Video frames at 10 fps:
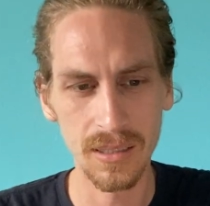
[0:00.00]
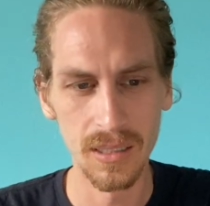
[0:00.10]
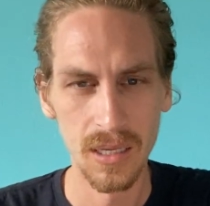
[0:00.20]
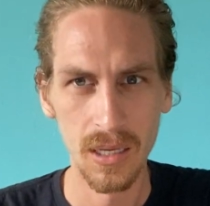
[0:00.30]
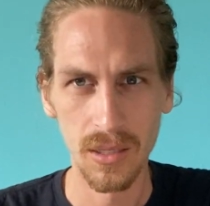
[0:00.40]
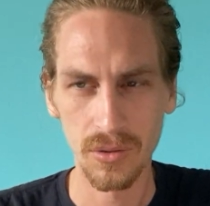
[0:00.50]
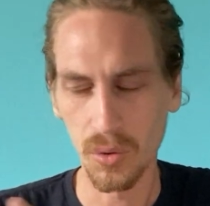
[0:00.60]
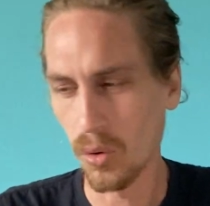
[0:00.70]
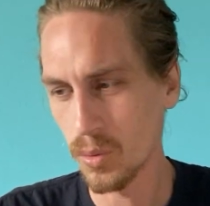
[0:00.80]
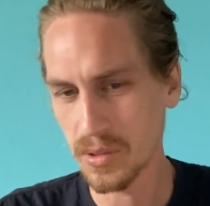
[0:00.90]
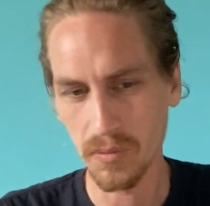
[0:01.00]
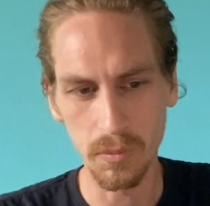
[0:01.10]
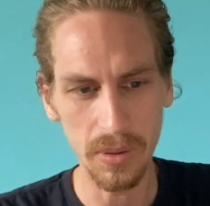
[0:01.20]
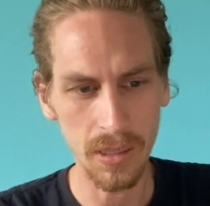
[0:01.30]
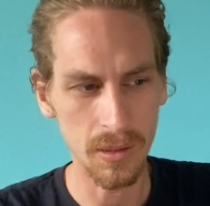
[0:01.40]
So you always have to
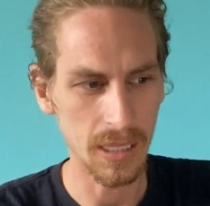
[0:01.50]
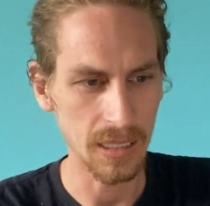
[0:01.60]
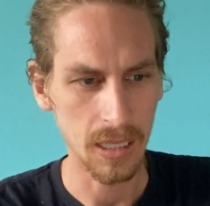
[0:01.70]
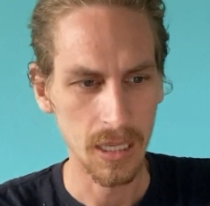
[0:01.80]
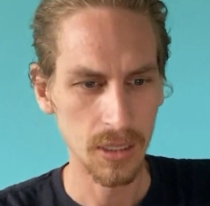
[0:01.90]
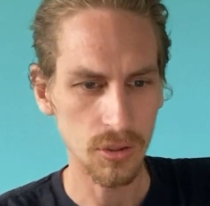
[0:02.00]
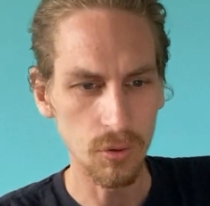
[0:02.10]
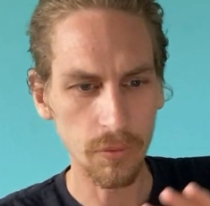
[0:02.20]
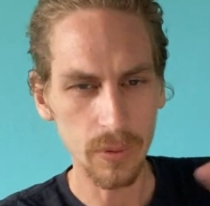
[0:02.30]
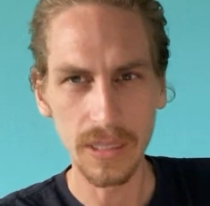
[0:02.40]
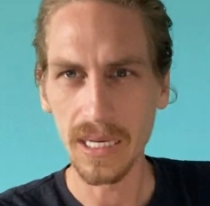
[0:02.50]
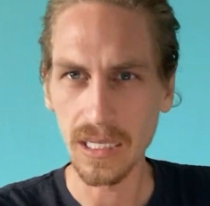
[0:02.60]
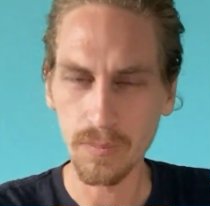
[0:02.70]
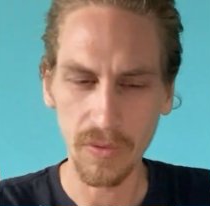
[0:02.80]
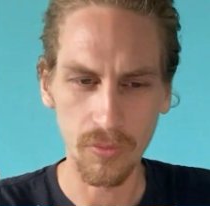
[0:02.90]
be like 2-3
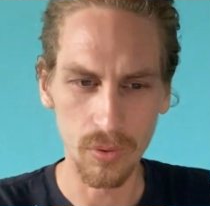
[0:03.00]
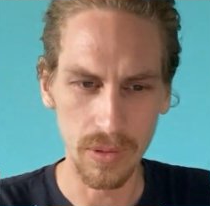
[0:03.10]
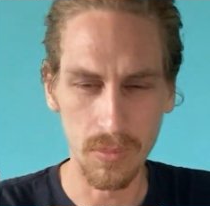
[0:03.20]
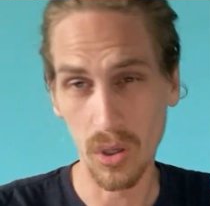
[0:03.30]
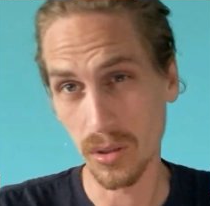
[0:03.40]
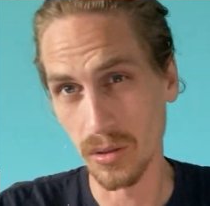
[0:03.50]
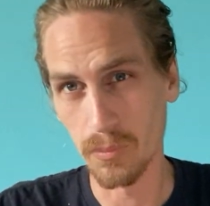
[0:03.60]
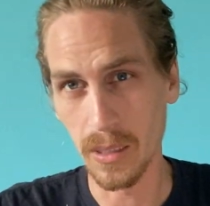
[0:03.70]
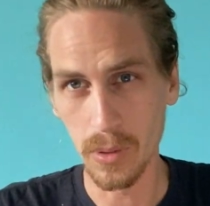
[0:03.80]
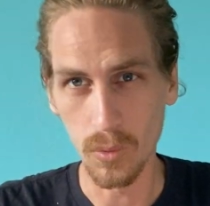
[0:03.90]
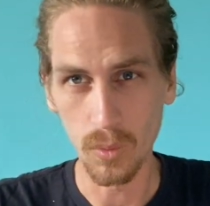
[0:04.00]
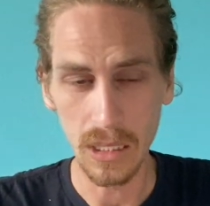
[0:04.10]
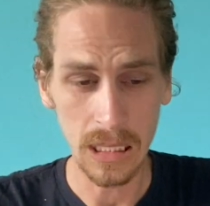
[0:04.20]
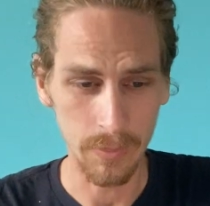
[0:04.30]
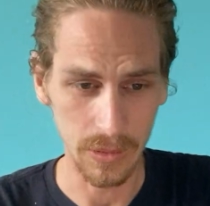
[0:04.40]
days before the market, maybe a
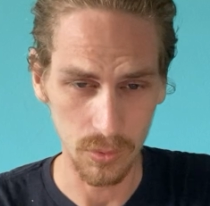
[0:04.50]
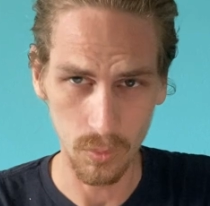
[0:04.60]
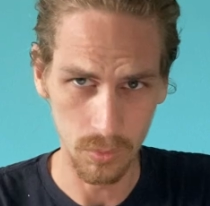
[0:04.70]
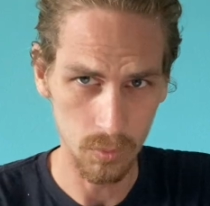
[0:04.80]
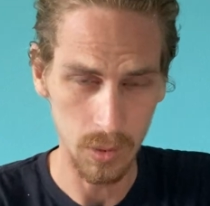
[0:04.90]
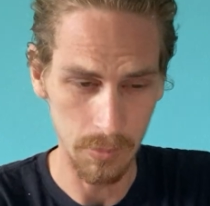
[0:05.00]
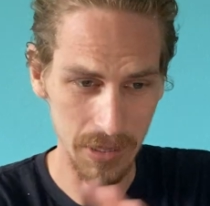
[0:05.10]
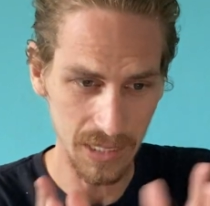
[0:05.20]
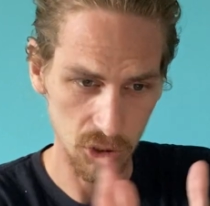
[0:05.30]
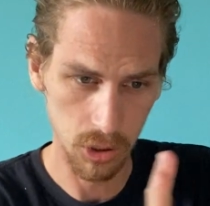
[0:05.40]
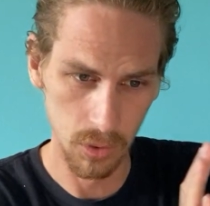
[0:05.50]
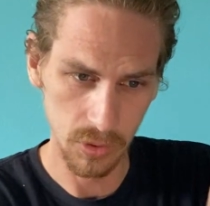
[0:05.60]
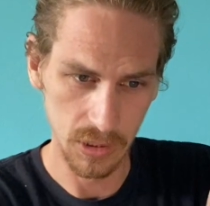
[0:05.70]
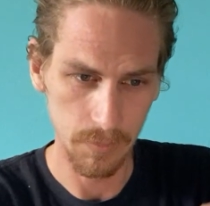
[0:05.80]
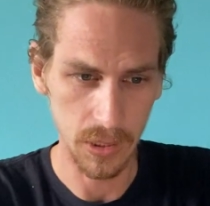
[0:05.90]
week, but you want to be as
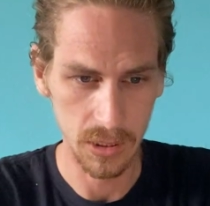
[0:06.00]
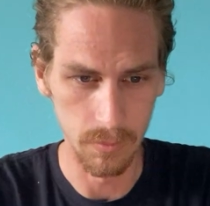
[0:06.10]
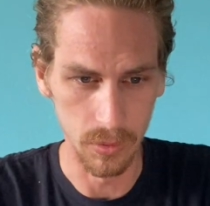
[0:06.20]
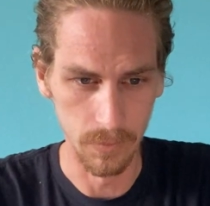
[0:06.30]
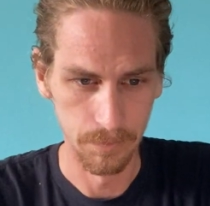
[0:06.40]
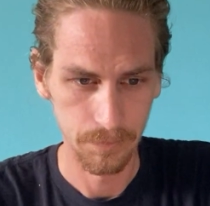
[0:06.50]
close as possible.